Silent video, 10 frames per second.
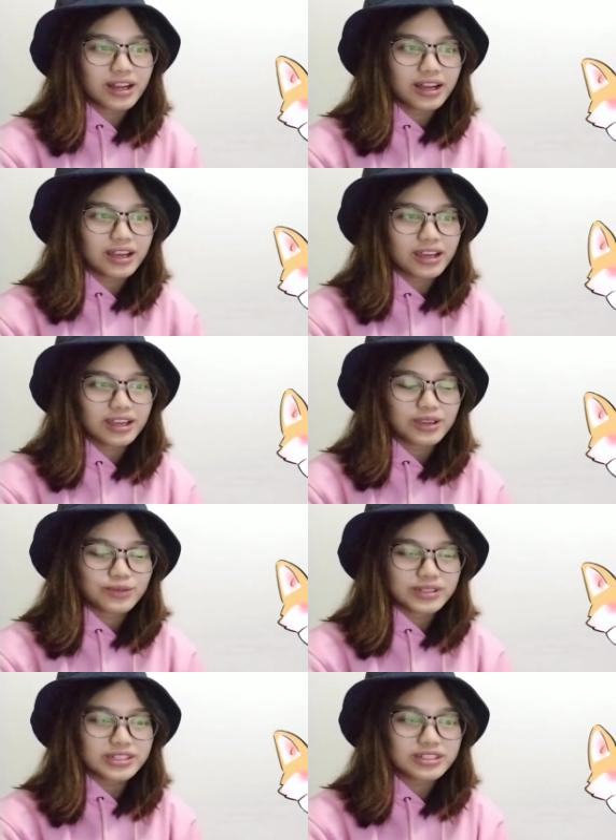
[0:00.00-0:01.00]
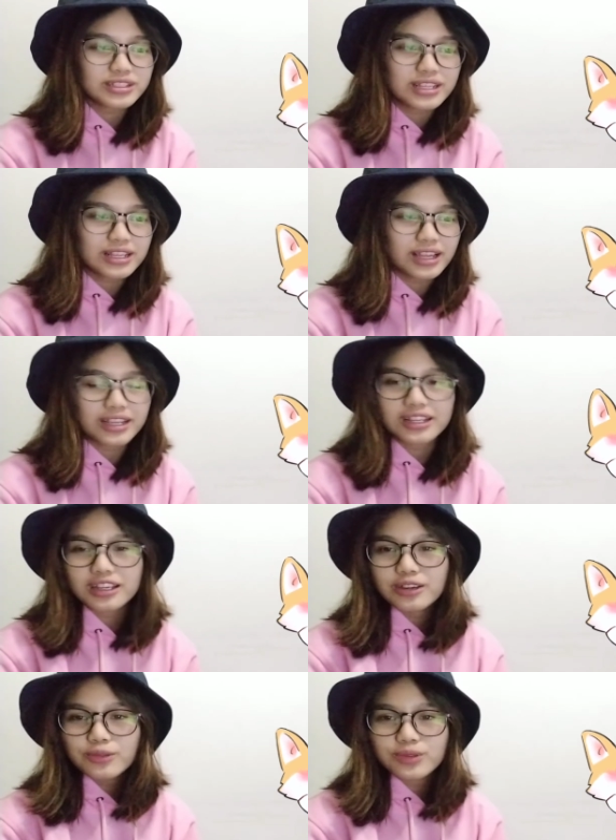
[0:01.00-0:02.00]
I wanted to say
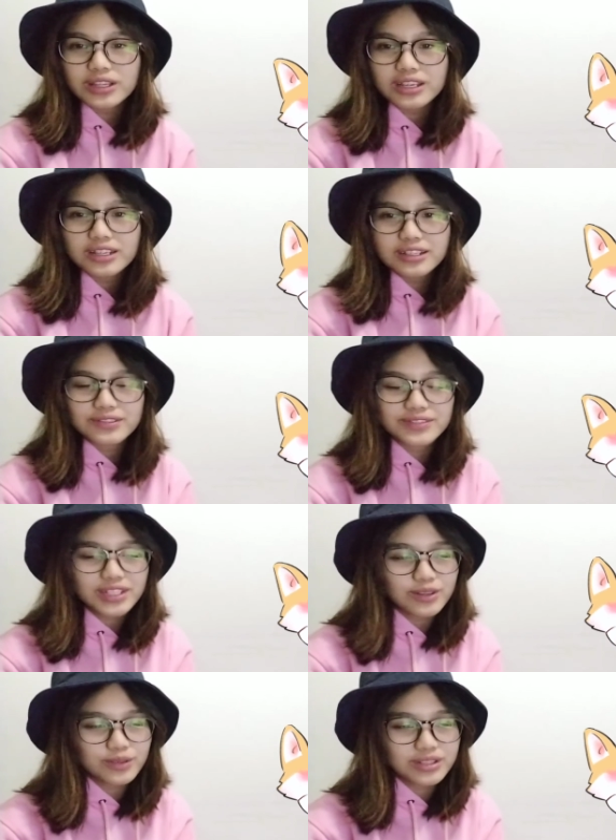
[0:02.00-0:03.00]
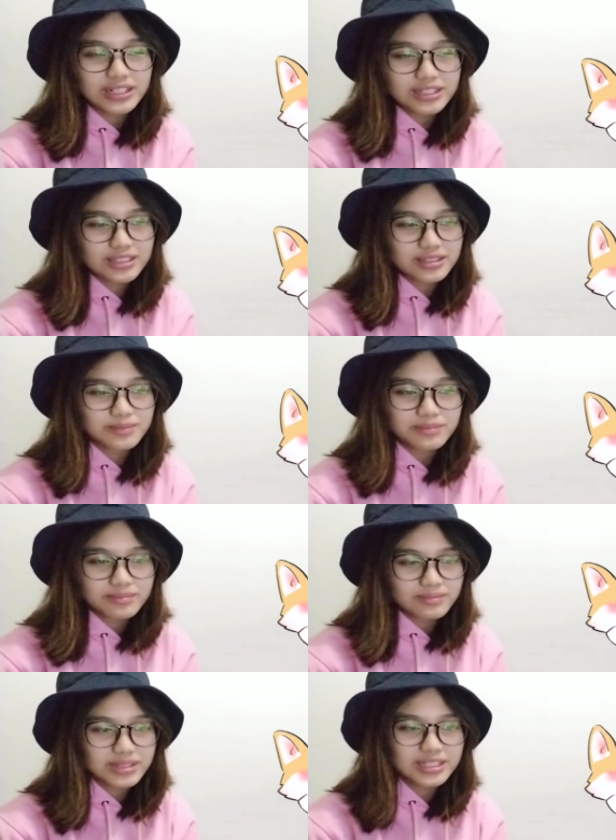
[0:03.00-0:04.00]
it really gives out these
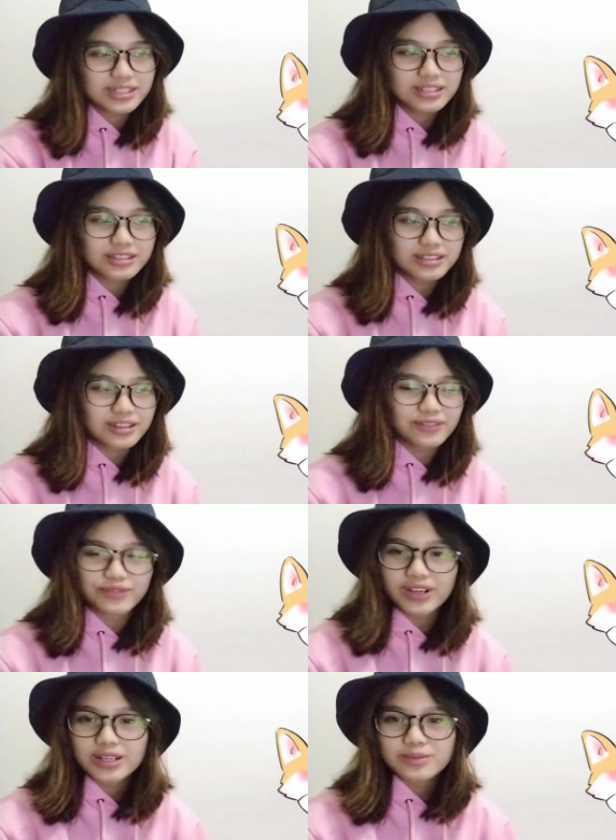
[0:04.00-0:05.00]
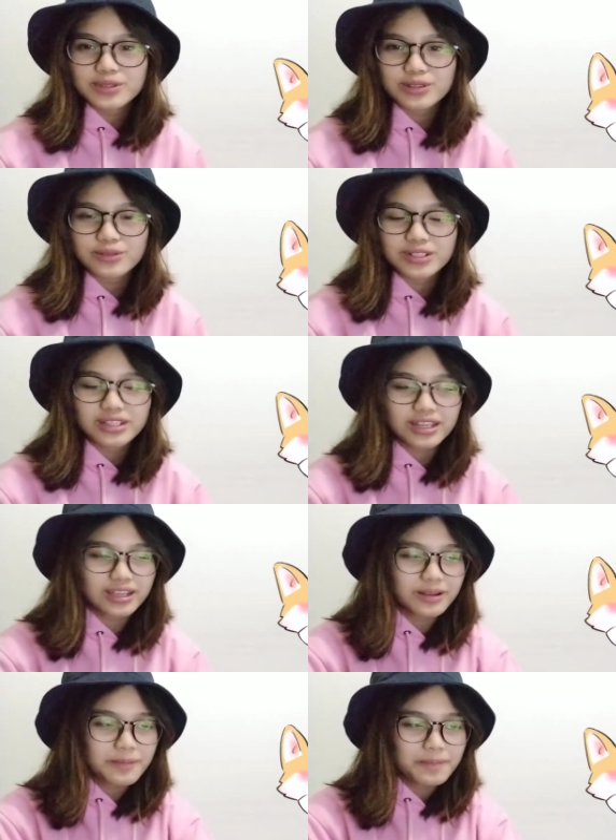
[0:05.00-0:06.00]
majestic vibes to
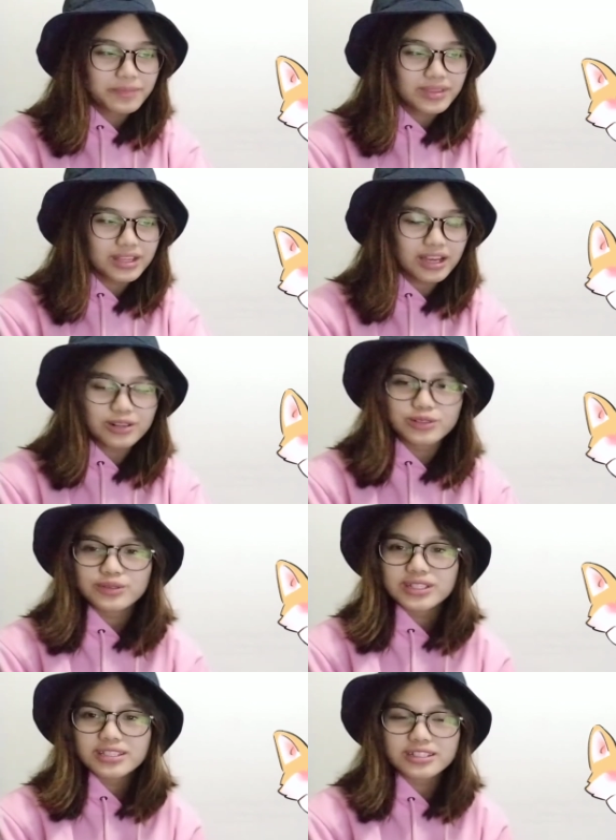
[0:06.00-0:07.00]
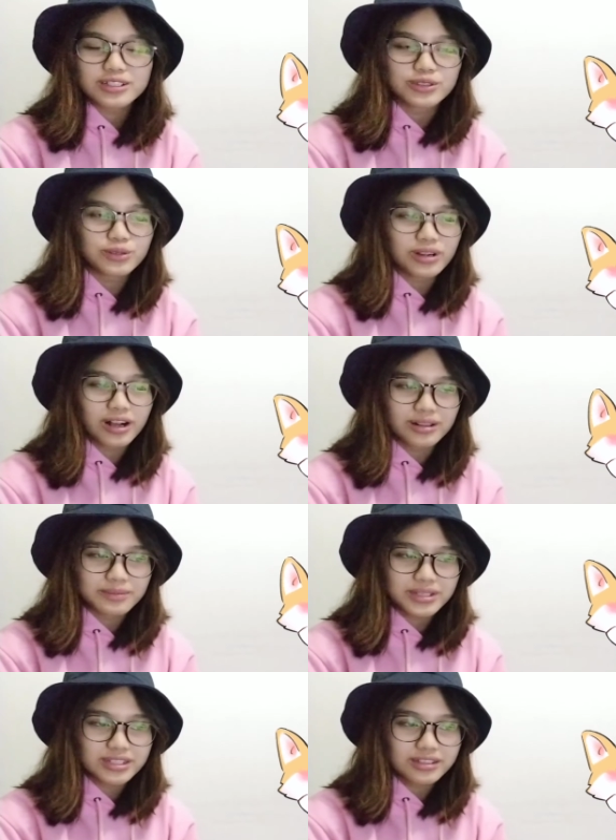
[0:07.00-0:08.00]
it. I don't know, it's just so
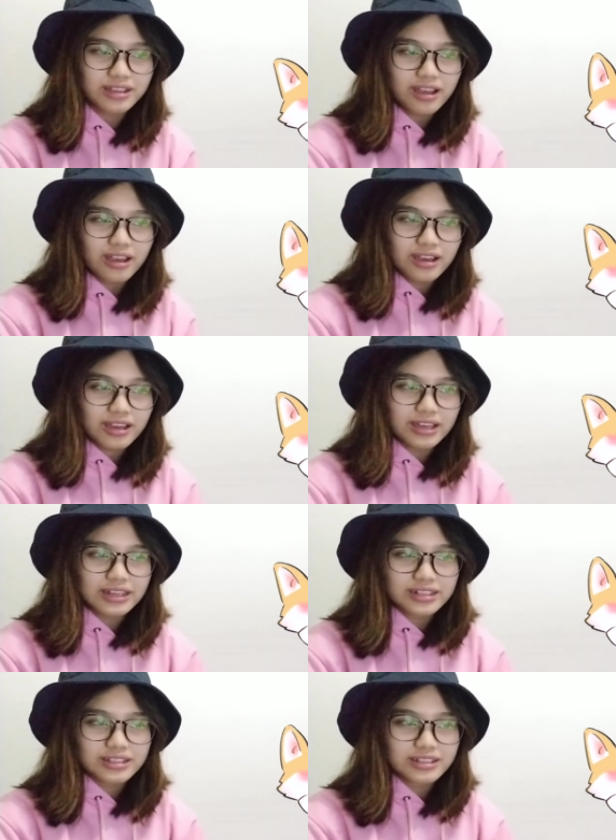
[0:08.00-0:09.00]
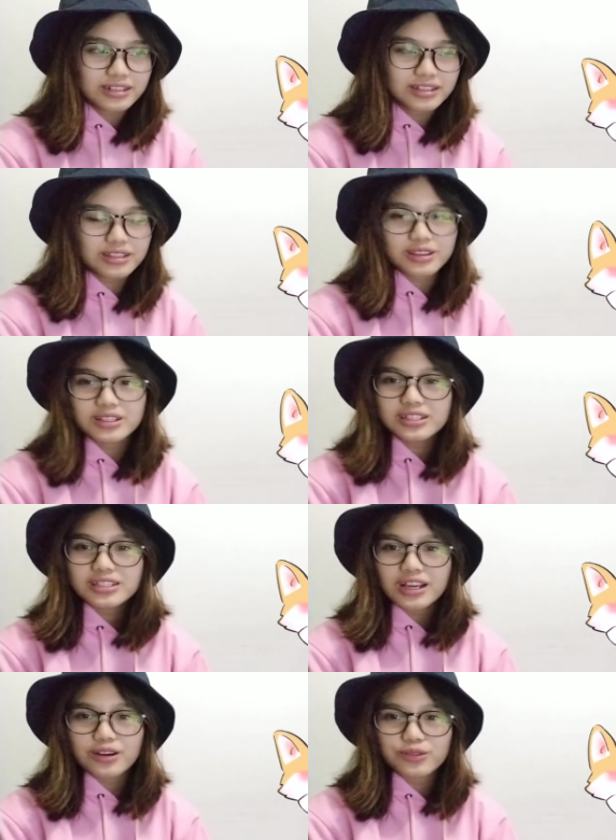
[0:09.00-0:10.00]
calming. And the
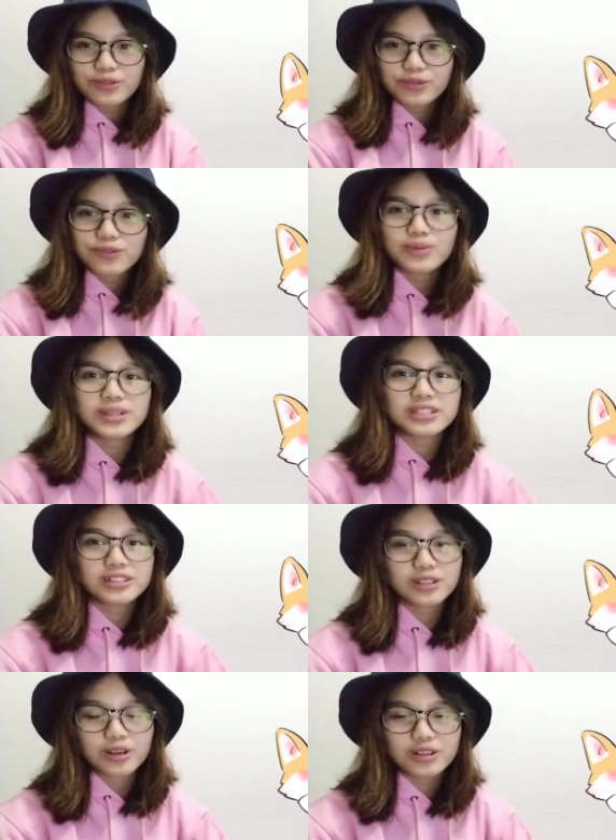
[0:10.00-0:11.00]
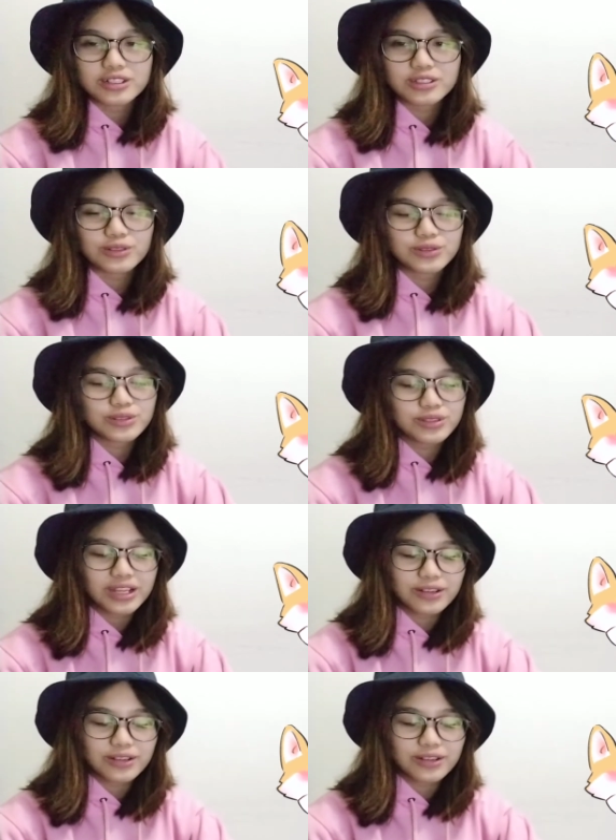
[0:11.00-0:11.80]
sound from his guitar is also